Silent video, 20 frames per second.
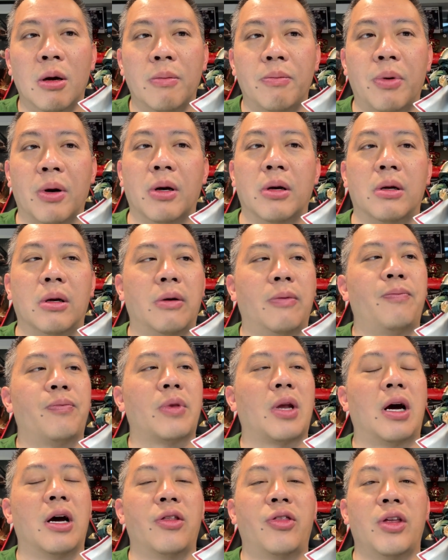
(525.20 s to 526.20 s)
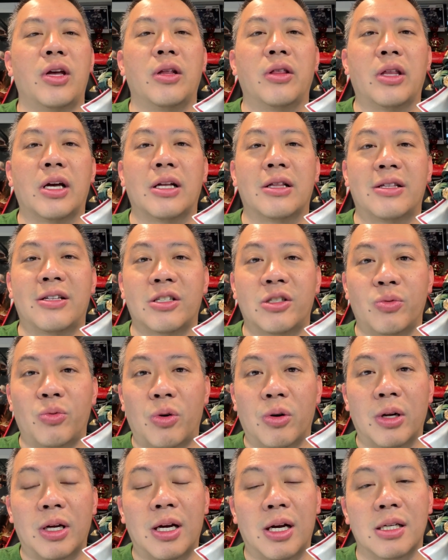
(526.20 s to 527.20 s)
but I think that this
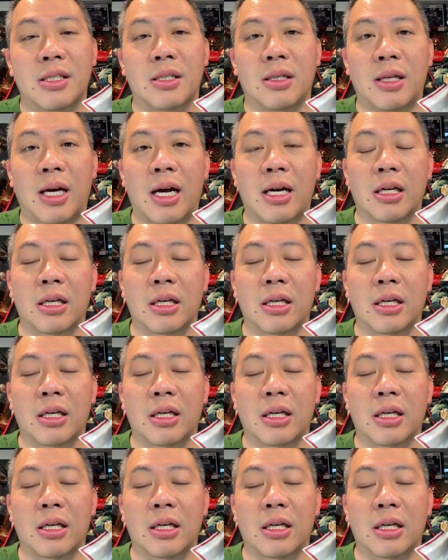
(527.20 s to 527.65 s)
one has a lot